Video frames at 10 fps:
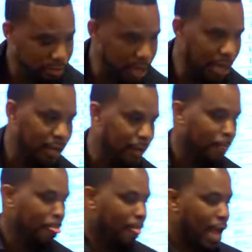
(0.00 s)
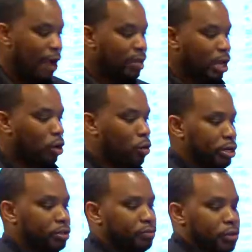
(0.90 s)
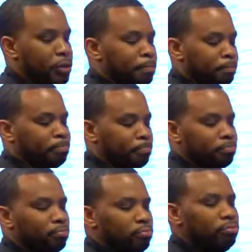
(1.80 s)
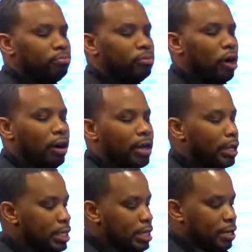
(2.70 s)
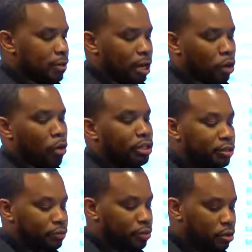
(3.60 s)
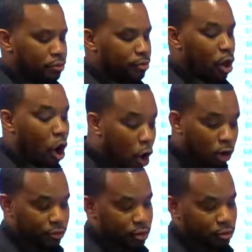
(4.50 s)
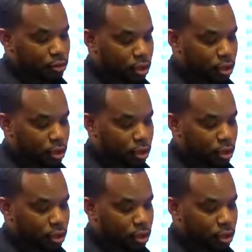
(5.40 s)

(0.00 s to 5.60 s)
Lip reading: Man, I've got a question for you. All right. Got a question for all of you.